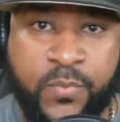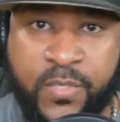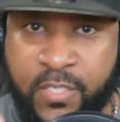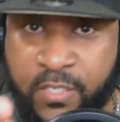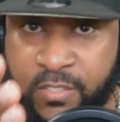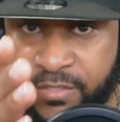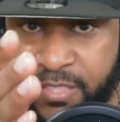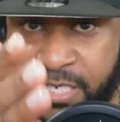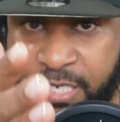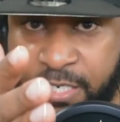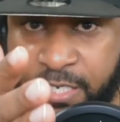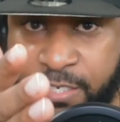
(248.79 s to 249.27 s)

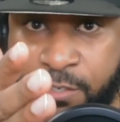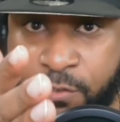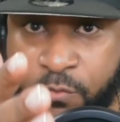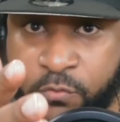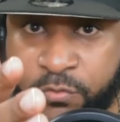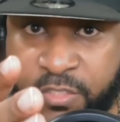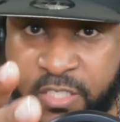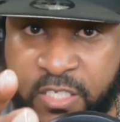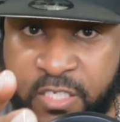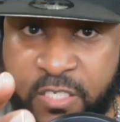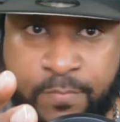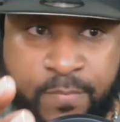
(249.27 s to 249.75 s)
because in
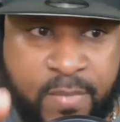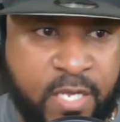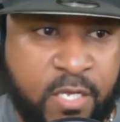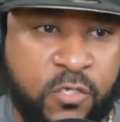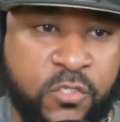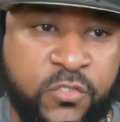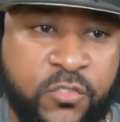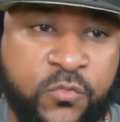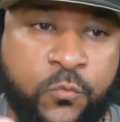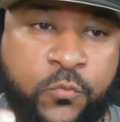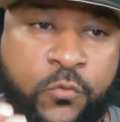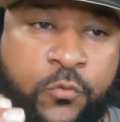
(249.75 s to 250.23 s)
those
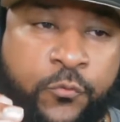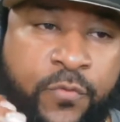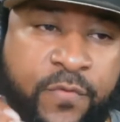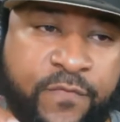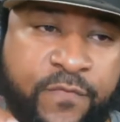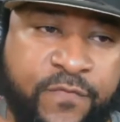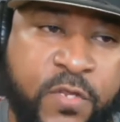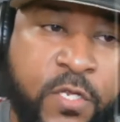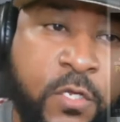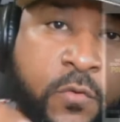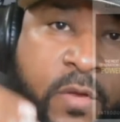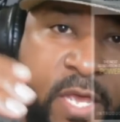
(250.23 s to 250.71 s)
emails will
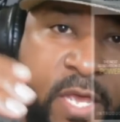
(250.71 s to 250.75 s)
reveal